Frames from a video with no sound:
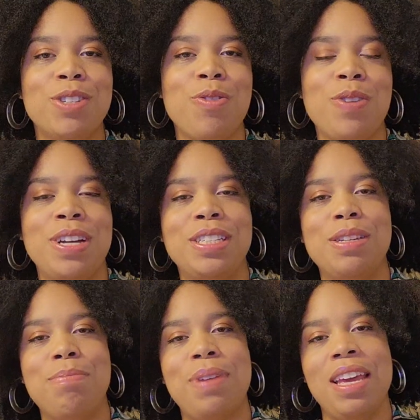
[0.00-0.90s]
going
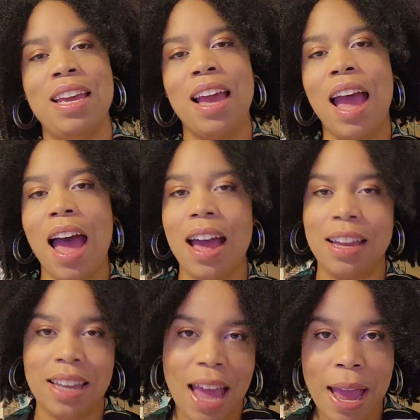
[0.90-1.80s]
to be a
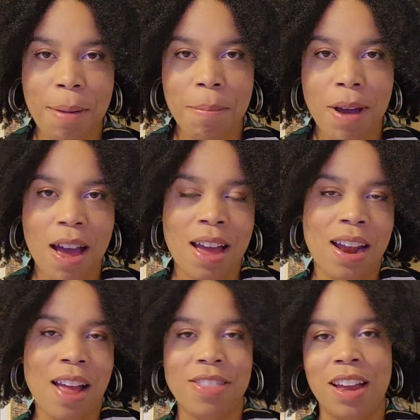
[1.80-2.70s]
game
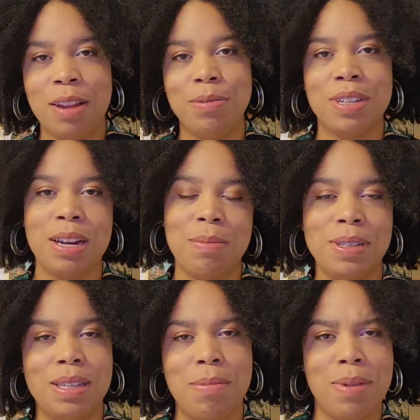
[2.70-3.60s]
bot. I thought he was going to be
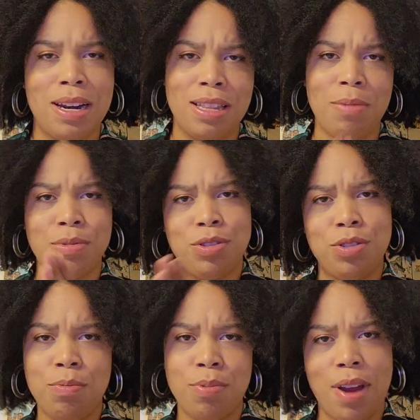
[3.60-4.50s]
somebody that was
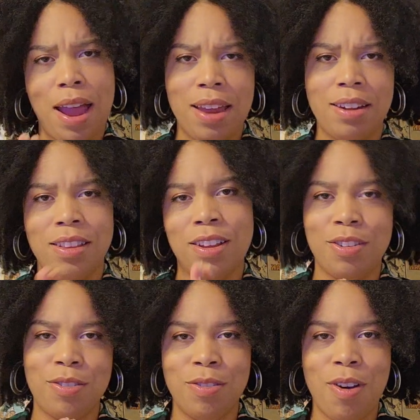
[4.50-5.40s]
super
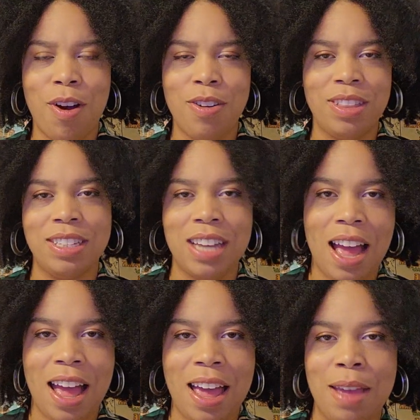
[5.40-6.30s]
analytical all the
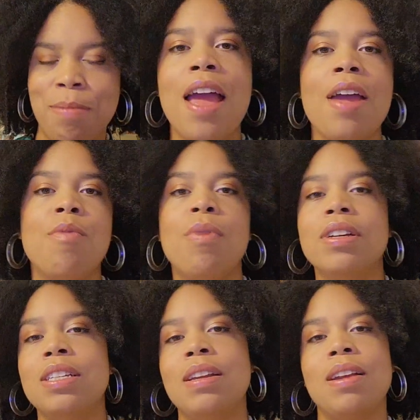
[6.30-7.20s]
time and
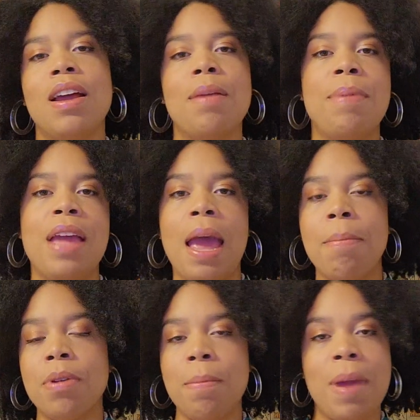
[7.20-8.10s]
wasn't going to be
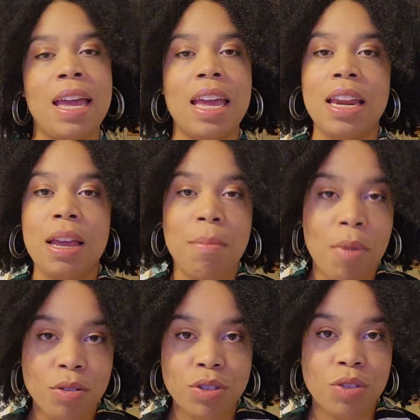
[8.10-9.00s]
able to make any
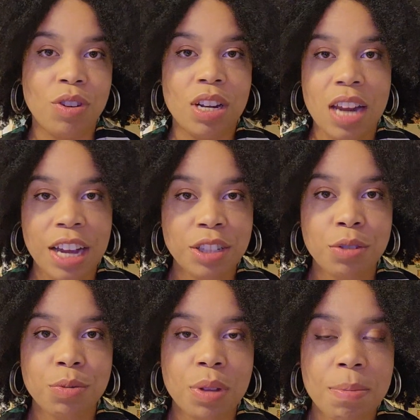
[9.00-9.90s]
emotional
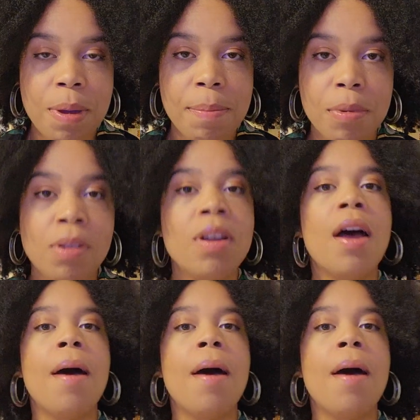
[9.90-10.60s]
connections with people.